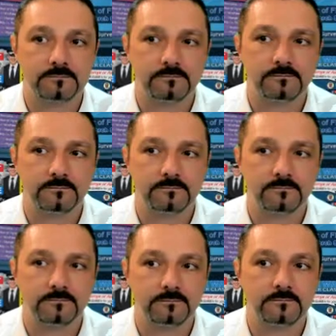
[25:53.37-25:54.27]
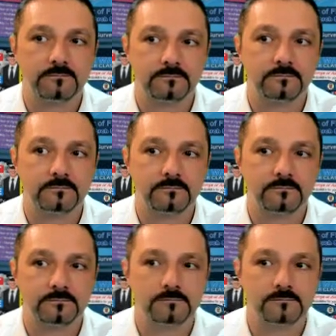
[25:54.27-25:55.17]

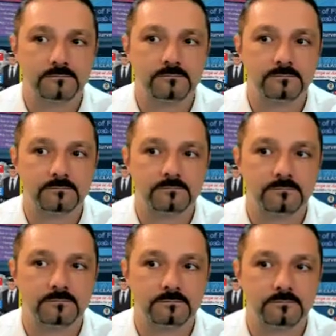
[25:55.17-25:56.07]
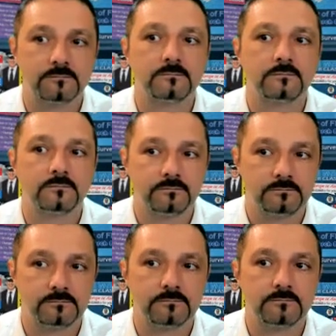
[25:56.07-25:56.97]

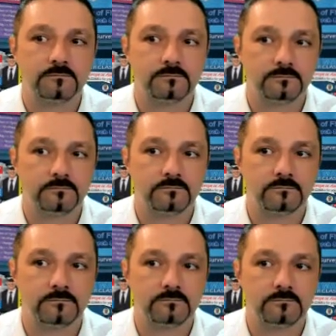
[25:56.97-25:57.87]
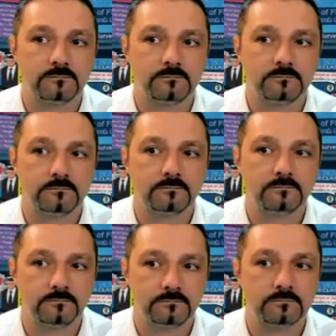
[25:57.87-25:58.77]

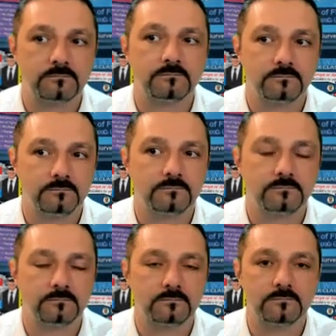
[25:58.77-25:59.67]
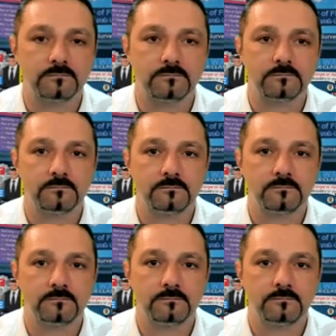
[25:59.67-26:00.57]

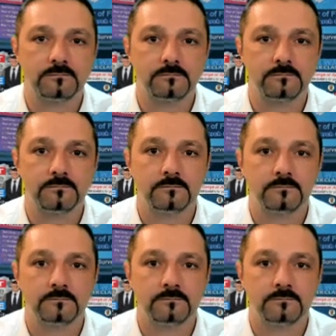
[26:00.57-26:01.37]
The person shown says nothing.